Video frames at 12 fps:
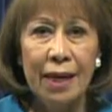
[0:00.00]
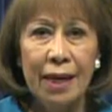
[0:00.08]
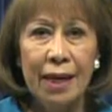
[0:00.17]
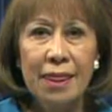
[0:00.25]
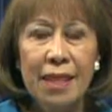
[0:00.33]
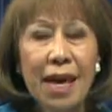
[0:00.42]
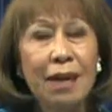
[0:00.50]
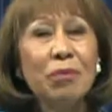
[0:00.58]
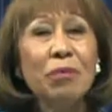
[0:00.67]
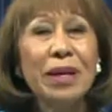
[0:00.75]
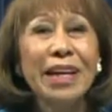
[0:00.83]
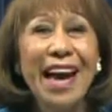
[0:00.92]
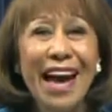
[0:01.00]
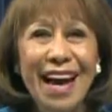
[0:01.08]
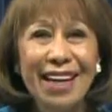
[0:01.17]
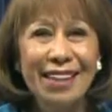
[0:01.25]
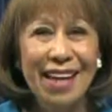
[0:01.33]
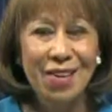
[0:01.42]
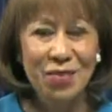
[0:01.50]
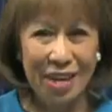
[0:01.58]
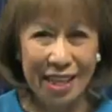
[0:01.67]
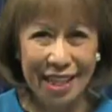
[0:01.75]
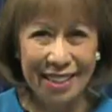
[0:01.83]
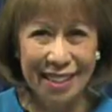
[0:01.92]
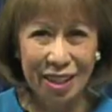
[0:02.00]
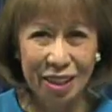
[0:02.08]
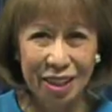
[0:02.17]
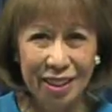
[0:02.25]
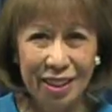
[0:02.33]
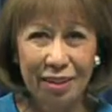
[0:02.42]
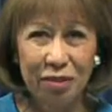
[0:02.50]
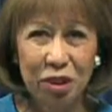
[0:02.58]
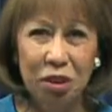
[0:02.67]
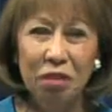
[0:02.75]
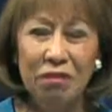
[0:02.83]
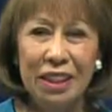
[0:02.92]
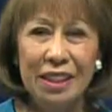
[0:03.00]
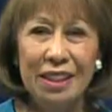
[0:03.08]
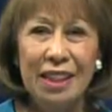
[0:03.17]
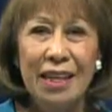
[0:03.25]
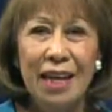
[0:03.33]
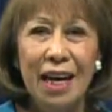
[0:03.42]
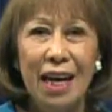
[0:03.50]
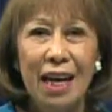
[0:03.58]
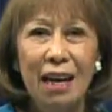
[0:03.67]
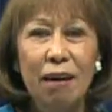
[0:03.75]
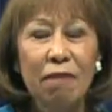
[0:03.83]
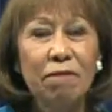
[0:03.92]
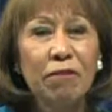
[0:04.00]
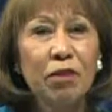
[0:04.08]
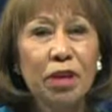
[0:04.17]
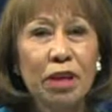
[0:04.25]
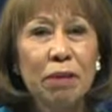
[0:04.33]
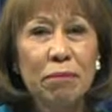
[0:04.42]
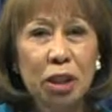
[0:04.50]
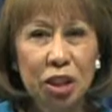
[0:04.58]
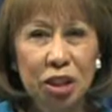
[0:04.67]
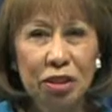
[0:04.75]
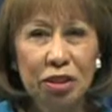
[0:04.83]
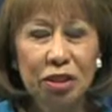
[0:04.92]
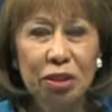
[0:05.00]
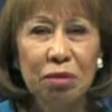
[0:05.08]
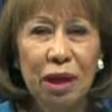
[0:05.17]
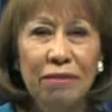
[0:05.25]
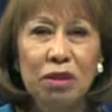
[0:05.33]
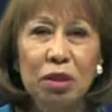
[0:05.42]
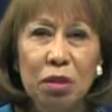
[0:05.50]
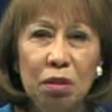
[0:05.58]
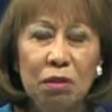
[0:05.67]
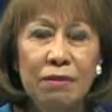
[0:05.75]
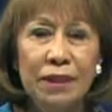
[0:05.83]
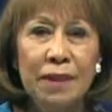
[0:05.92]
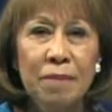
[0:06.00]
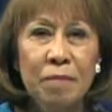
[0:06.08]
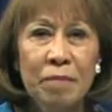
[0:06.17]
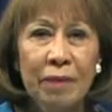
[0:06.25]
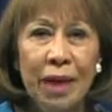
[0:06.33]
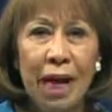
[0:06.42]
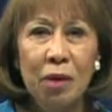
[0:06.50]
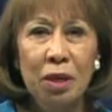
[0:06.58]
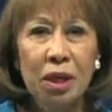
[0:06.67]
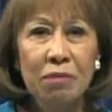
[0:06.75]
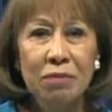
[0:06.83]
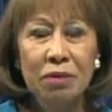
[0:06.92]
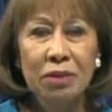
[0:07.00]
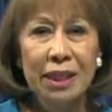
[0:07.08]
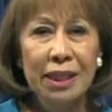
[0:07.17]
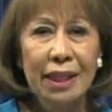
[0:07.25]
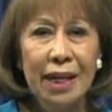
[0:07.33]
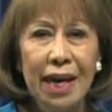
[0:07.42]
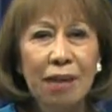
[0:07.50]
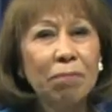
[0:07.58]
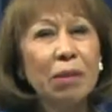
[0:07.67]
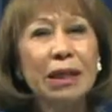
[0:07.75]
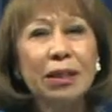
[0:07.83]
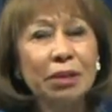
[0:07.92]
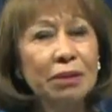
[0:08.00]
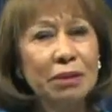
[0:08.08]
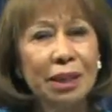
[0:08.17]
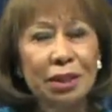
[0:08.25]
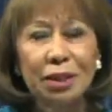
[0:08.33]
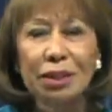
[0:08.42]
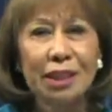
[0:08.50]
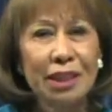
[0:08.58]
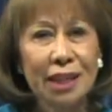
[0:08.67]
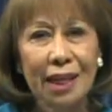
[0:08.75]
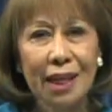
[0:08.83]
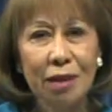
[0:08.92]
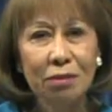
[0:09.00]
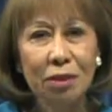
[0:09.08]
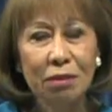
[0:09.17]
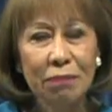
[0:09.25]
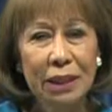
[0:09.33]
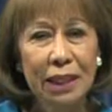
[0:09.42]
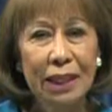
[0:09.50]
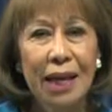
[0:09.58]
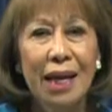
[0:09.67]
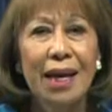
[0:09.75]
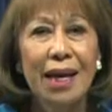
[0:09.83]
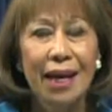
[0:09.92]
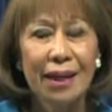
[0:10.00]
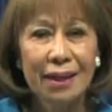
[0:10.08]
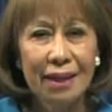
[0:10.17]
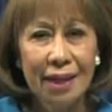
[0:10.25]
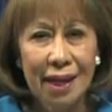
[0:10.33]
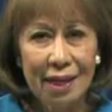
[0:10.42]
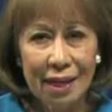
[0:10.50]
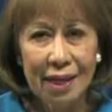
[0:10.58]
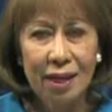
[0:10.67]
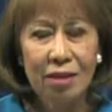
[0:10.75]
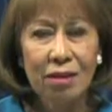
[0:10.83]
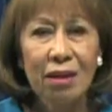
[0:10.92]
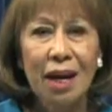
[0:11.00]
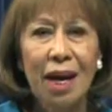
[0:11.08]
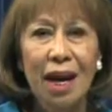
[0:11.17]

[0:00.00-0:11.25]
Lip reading: And then we had recognitions of service for commissioners who have served our community. And please tune into the City Council meeting and hear